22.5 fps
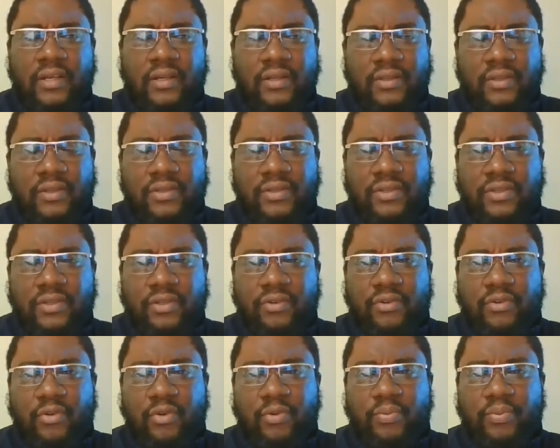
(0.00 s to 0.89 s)
This is a
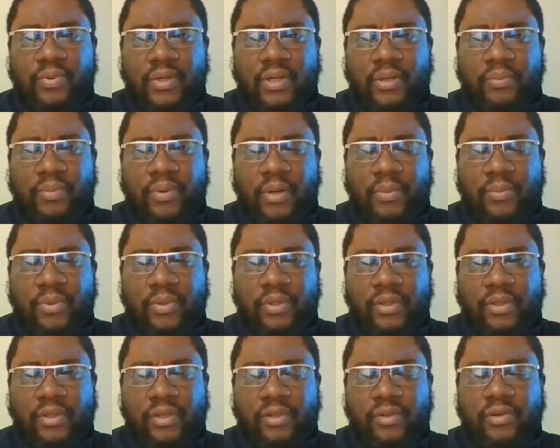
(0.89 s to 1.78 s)
group
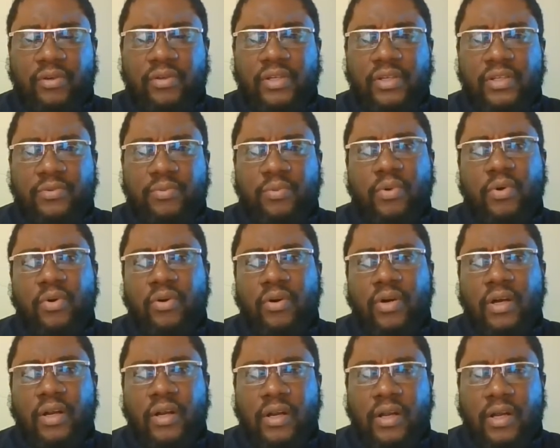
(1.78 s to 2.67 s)
popularly known as
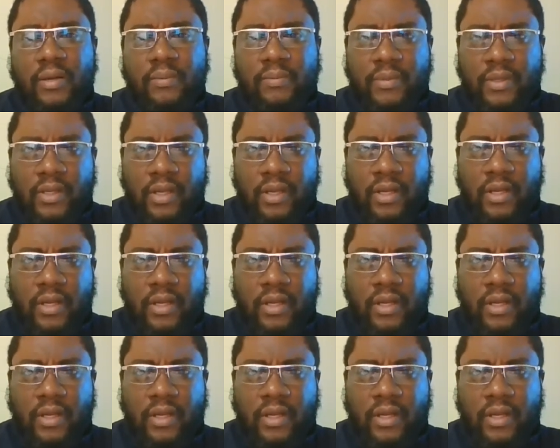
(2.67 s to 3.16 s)
Boko Haram,